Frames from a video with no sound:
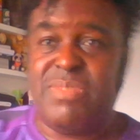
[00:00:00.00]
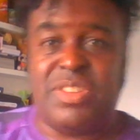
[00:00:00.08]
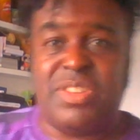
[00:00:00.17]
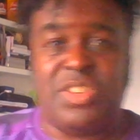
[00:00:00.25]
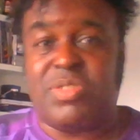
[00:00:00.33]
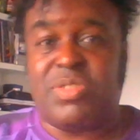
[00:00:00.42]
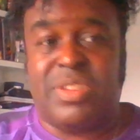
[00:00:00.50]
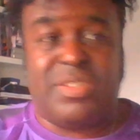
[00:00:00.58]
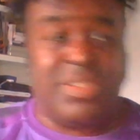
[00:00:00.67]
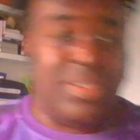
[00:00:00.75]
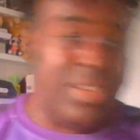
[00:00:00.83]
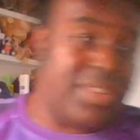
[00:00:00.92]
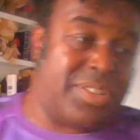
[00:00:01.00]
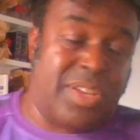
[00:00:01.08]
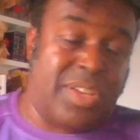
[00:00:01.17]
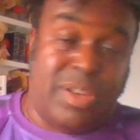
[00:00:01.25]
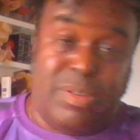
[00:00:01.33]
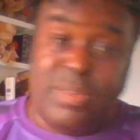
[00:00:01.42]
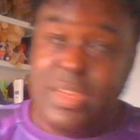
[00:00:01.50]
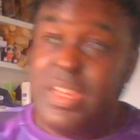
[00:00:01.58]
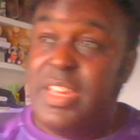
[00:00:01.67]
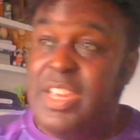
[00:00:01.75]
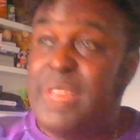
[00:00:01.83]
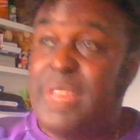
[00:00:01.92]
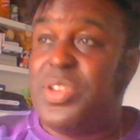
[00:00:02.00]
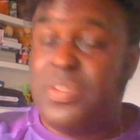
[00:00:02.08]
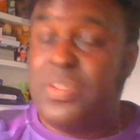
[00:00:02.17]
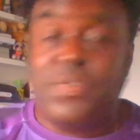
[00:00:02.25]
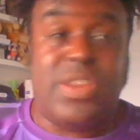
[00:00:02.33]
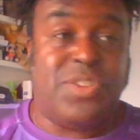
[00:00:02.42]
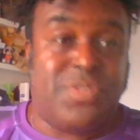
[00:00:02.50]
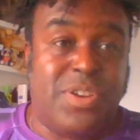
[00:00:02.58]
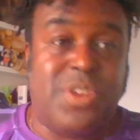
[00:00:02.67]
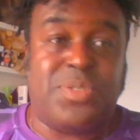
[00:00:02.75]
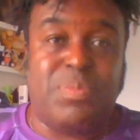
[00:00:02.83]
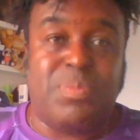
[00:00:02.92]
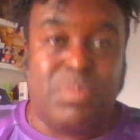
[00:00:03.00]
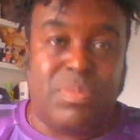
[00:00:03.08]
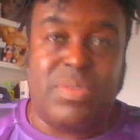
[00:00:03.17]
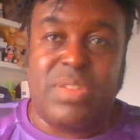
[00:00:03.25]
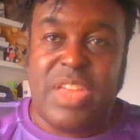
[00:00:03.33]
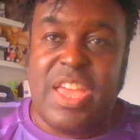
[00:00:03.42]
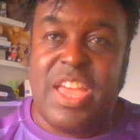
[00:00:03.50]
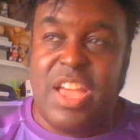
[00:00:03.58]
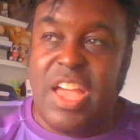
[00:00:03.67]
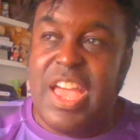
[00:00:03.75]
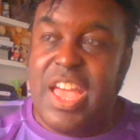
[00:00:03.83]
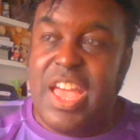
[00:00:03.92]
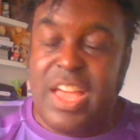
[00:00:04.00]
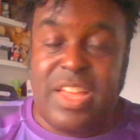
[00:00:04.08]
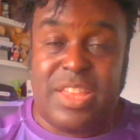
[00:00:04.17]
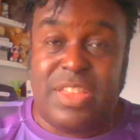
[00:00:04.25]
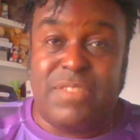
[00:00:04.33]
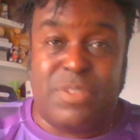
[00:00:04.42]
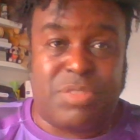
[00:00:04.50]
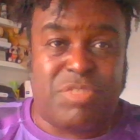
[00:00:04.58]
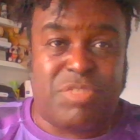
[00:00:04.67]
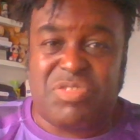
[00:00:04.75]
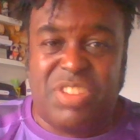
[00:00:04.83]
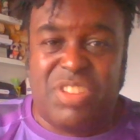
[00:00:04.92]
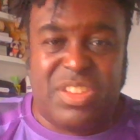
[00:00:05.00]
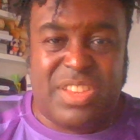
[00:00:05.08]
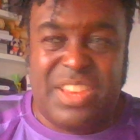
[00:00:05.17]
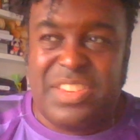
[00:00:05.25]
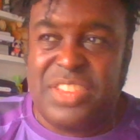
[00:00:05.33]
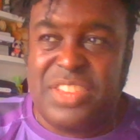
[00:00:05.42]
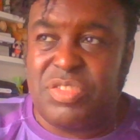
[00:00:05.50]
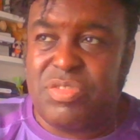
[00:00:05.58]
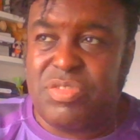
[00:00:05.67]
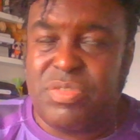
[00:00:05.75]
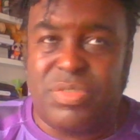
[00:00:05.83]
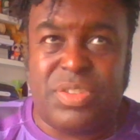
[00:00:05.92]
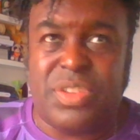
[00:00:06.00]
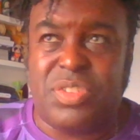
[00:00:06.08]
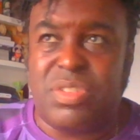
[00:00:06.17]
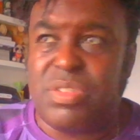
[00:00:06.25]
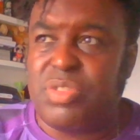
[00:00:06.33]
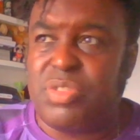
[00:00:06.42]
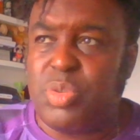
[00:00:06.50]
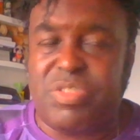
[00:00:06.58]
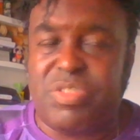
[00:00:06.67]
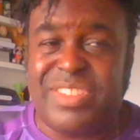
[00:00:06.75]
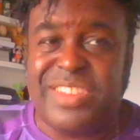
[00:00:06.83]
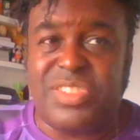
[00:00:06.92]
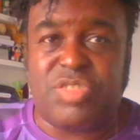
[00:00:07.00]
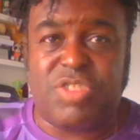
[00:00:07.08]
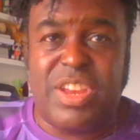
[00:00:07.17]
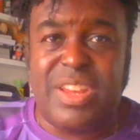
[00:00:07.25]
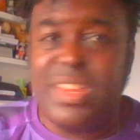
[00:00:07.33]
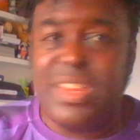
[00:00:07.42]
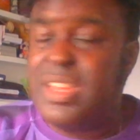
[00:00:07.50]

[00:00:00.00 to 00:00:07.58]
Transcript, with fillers: It's useless, isn't it? So he managed to finish first, I think, for three seasons, two or three seasons straight.